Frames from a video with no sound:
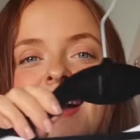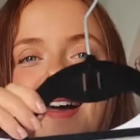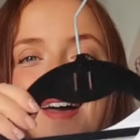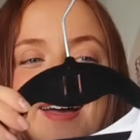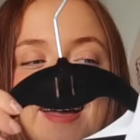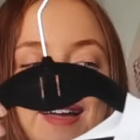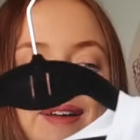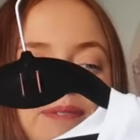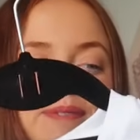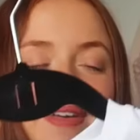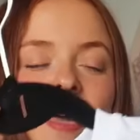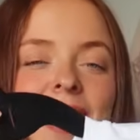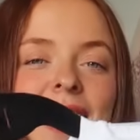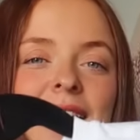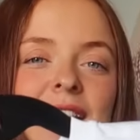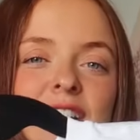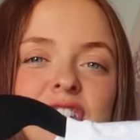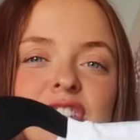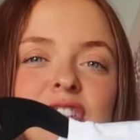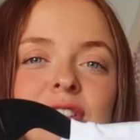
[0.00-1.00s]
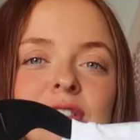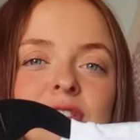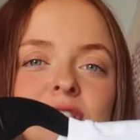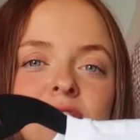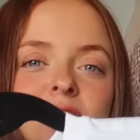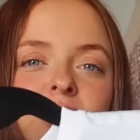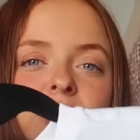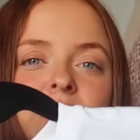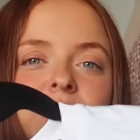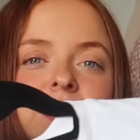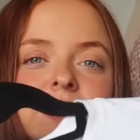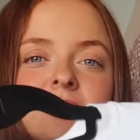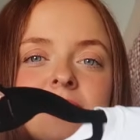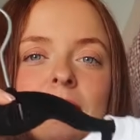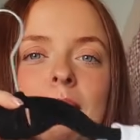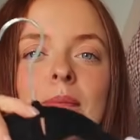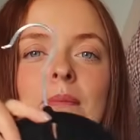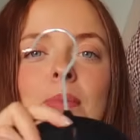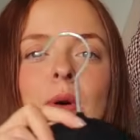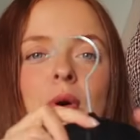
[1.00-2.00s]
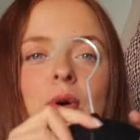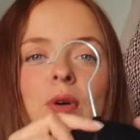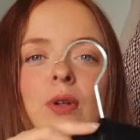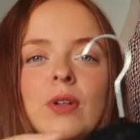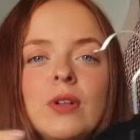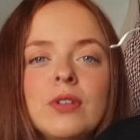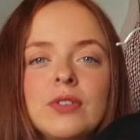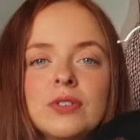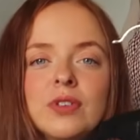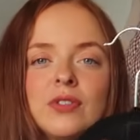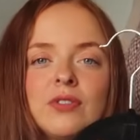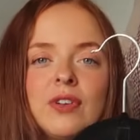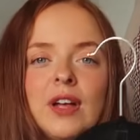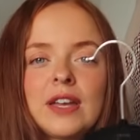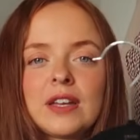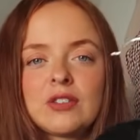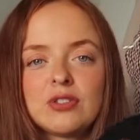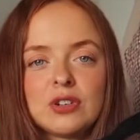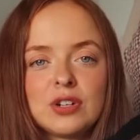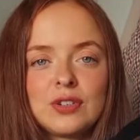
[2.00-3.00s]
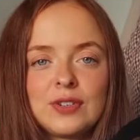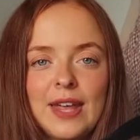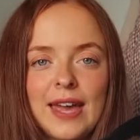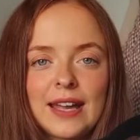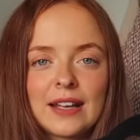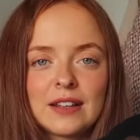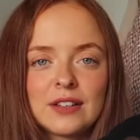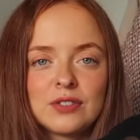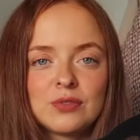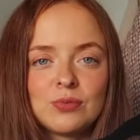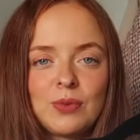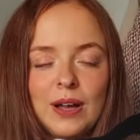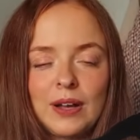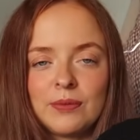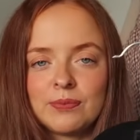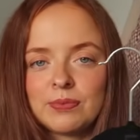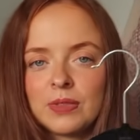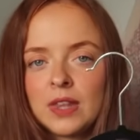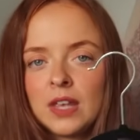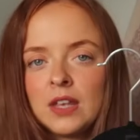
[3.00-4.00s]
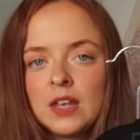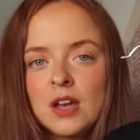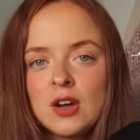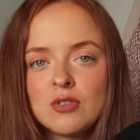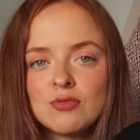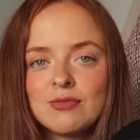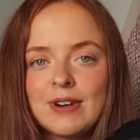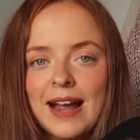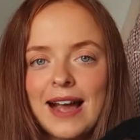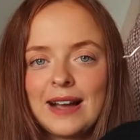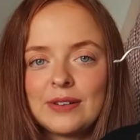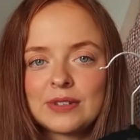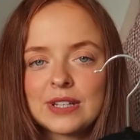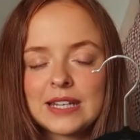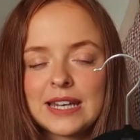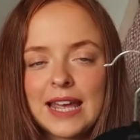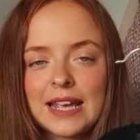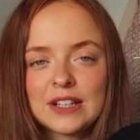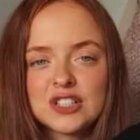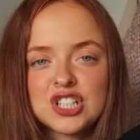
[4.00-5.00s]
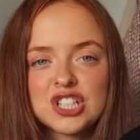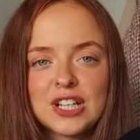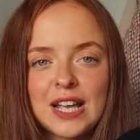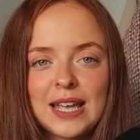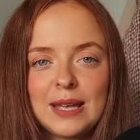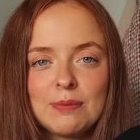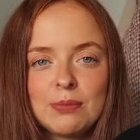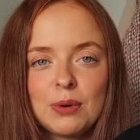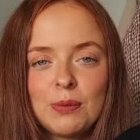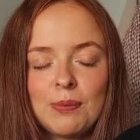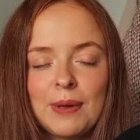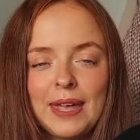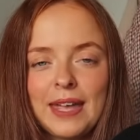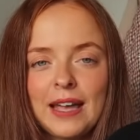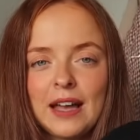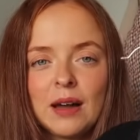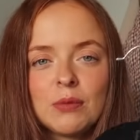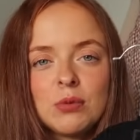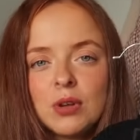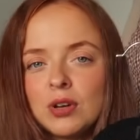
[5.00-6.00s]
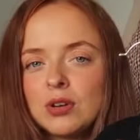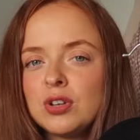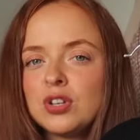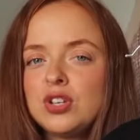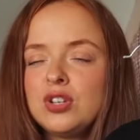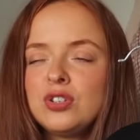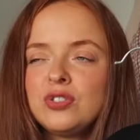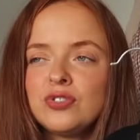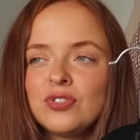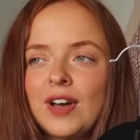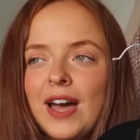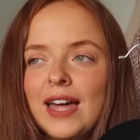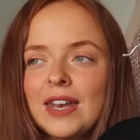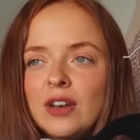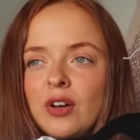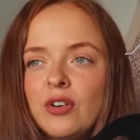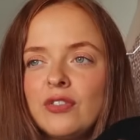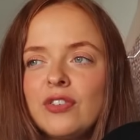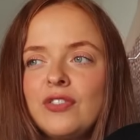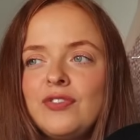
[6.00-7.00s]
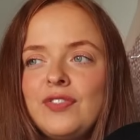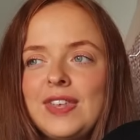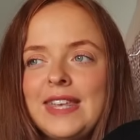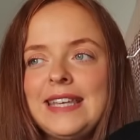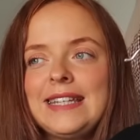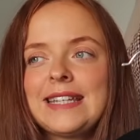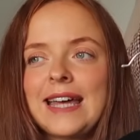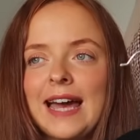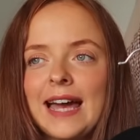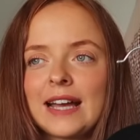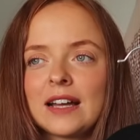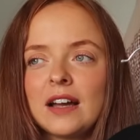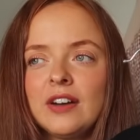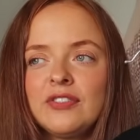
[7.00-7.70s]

And I do just love the simple sort of like crew neck, well, round neck shape up here. I'm not a huge fan of a V-neck.